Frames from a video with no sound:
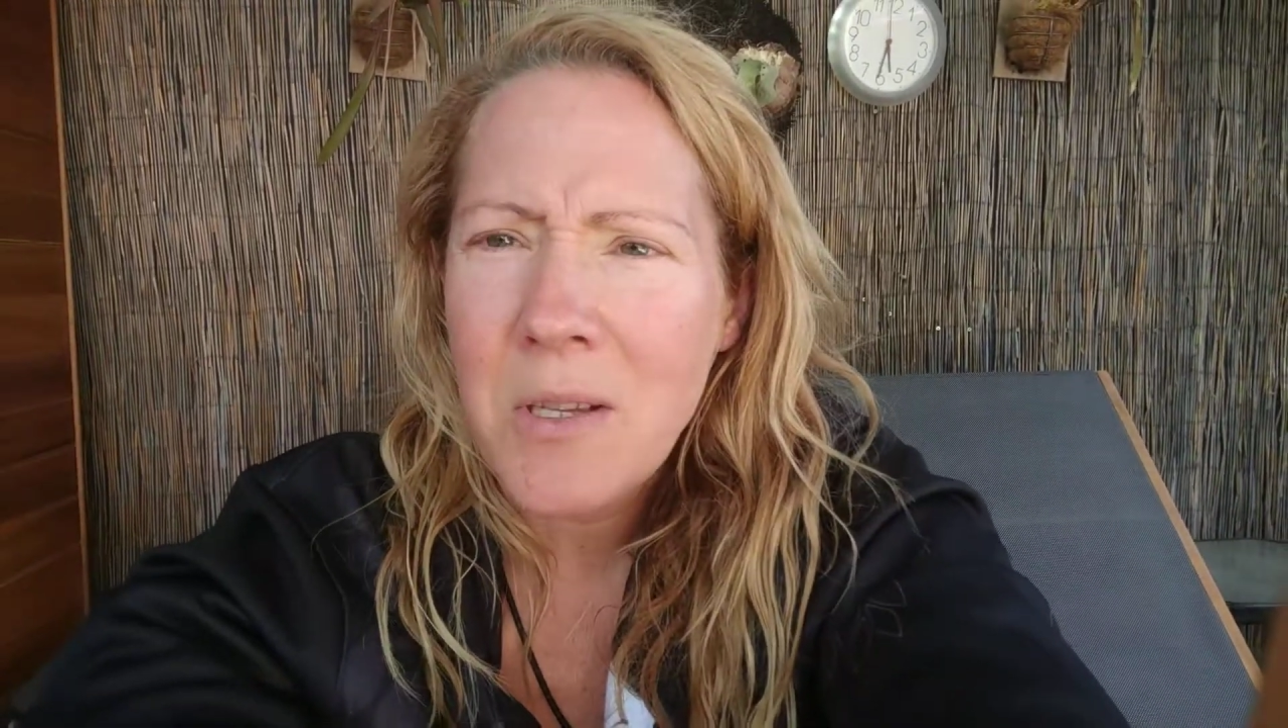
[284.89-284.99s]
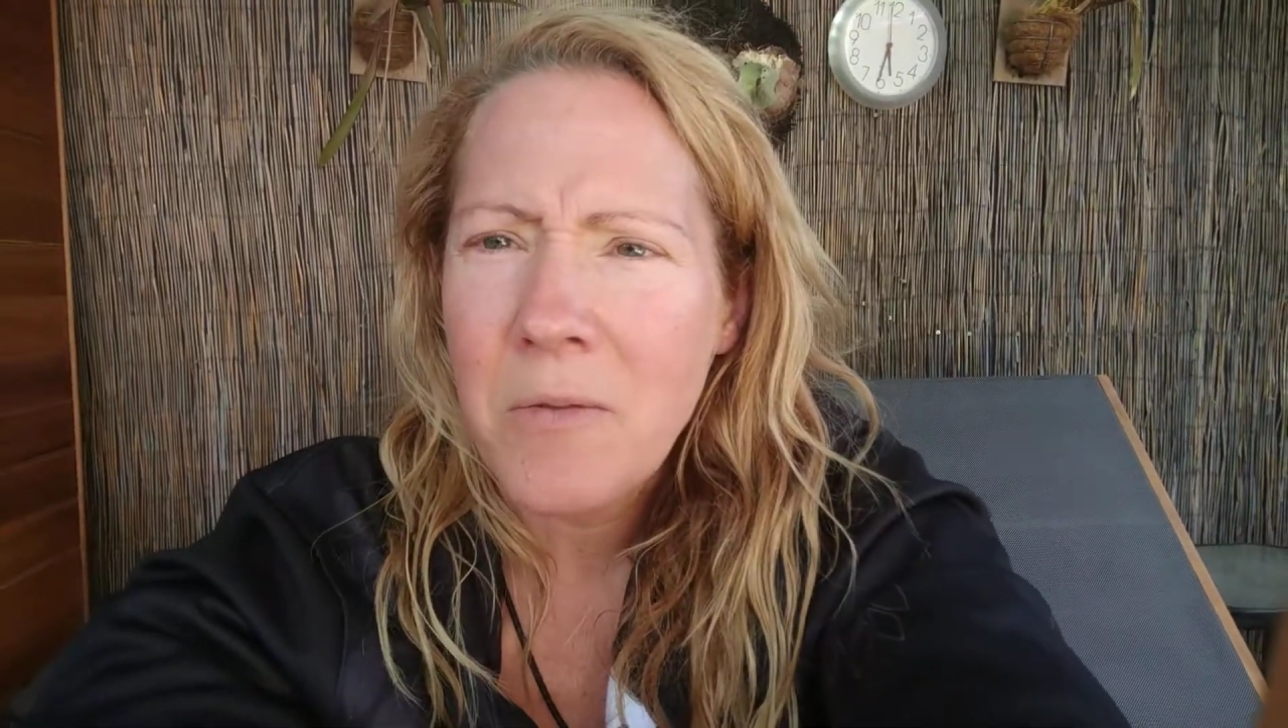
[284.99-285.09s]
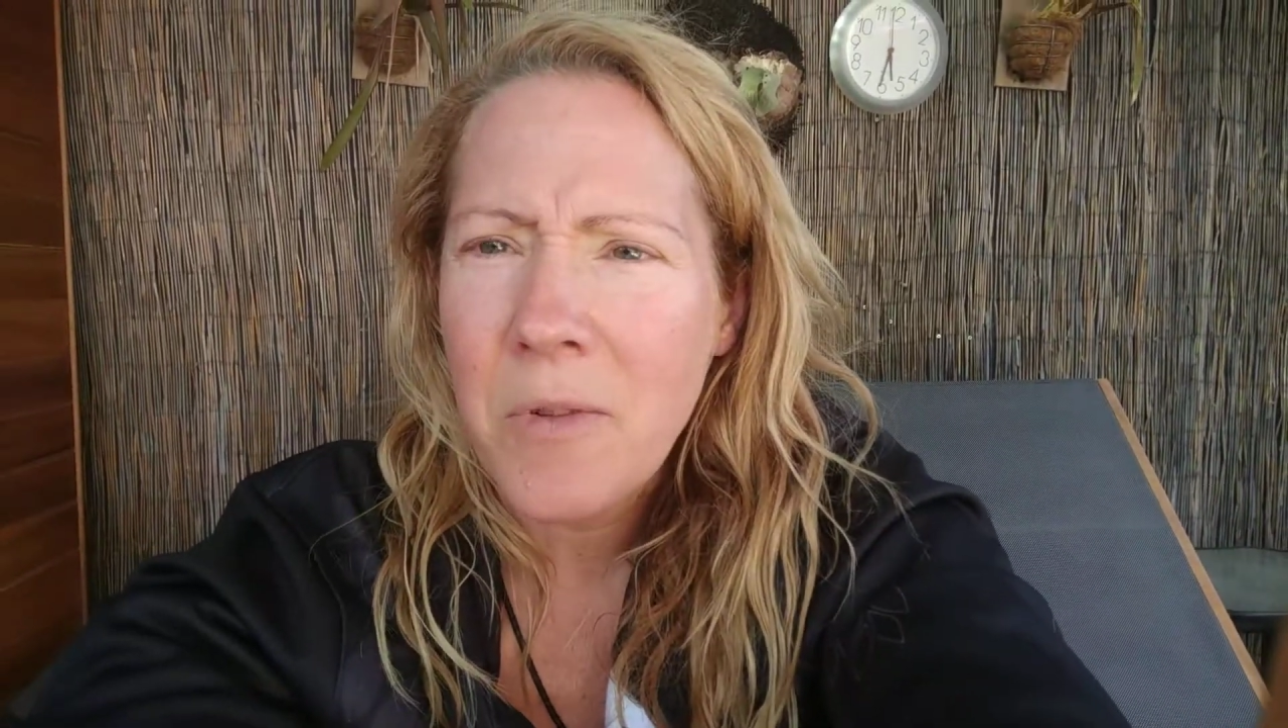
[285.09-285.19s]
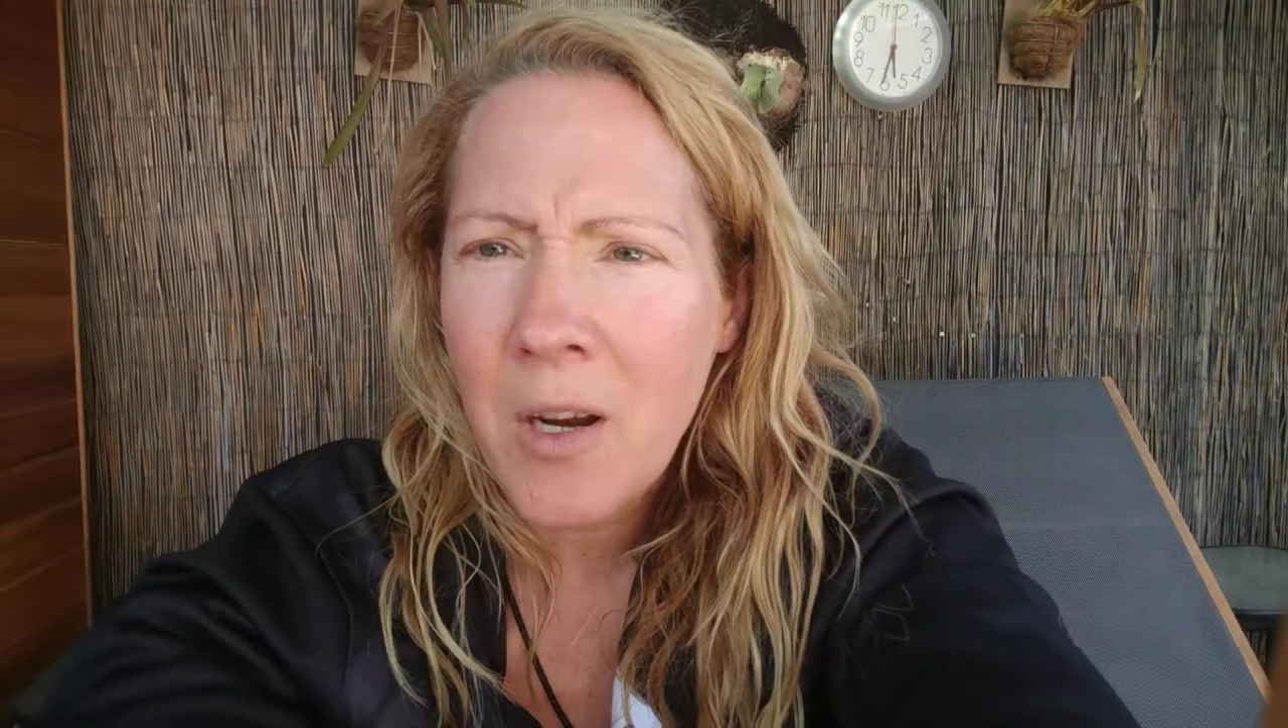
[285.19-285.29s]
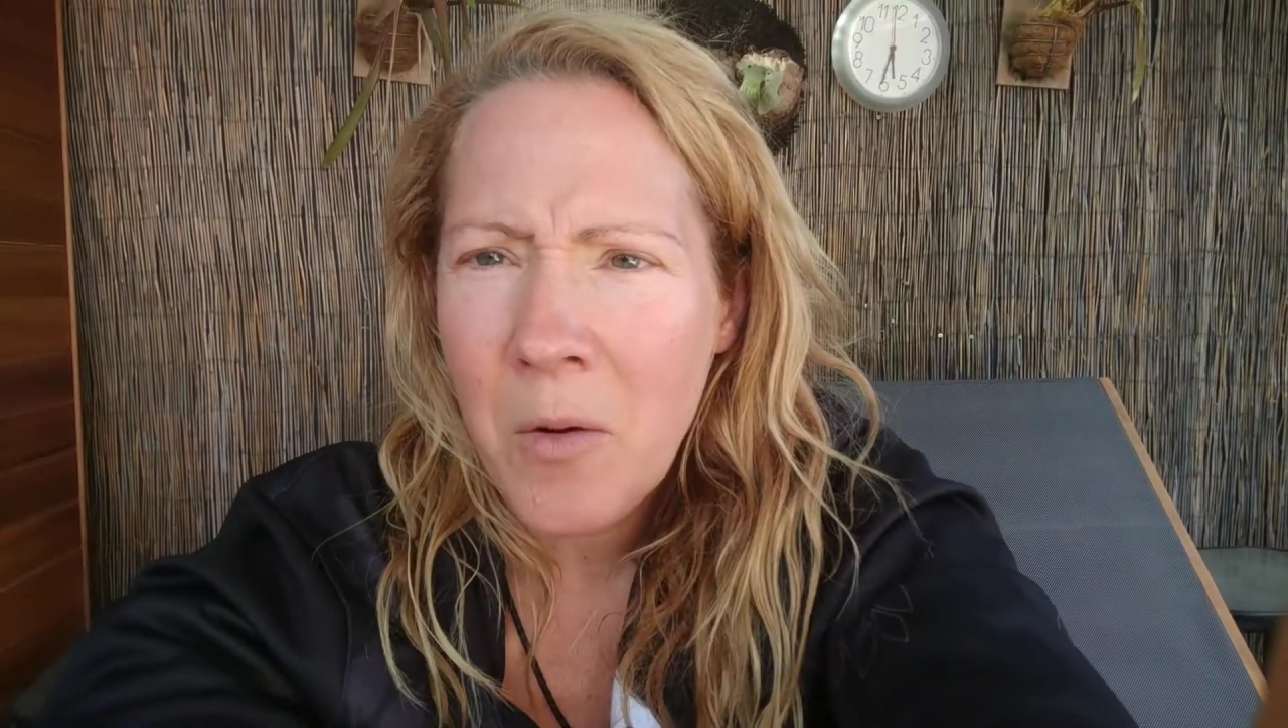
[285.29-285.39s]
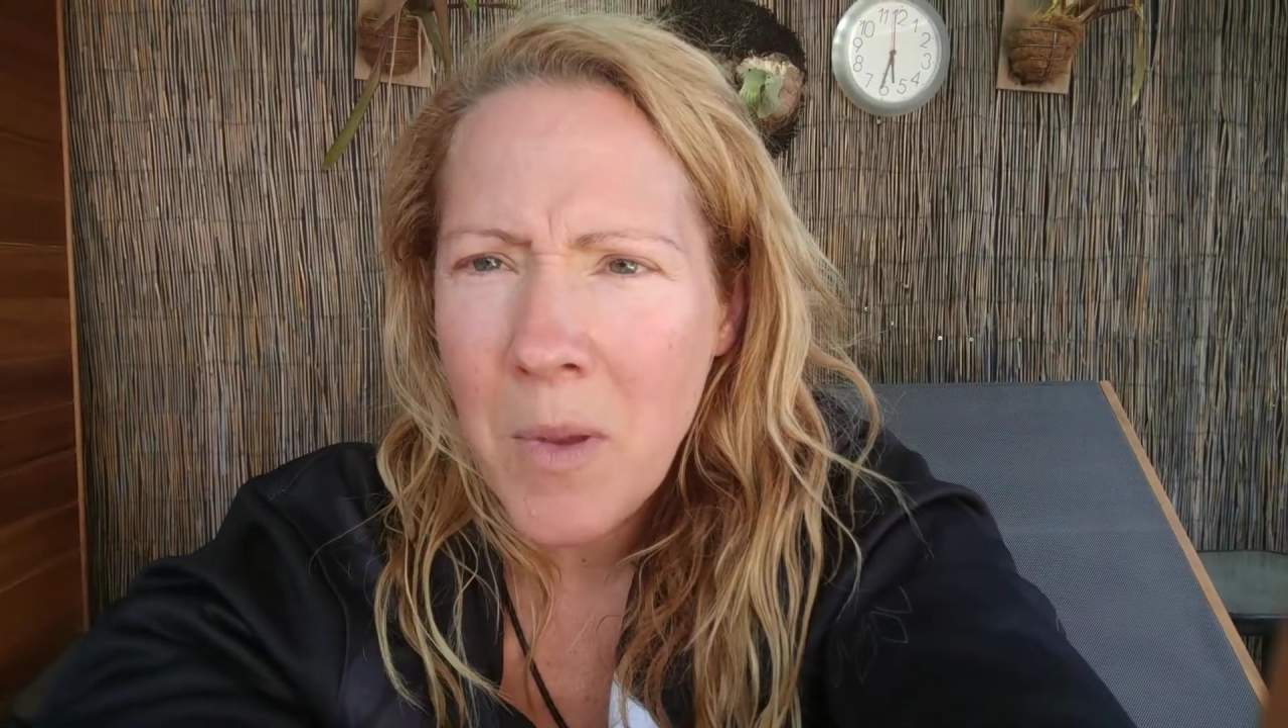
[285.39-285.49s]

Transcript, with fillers: in front of